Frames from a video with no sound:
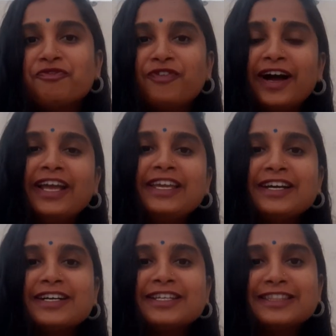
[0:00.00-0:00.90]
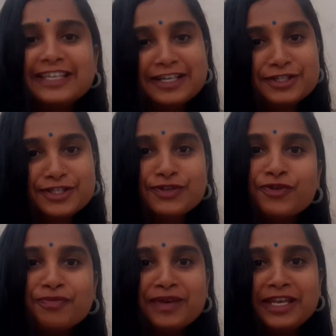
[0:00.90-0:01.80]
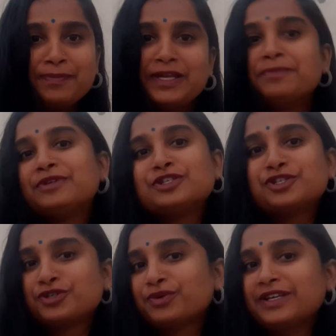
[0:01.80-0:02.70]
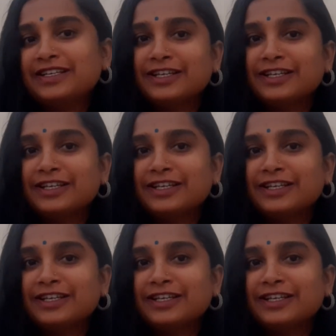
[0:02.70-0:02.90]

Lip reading: Why there are so many people showing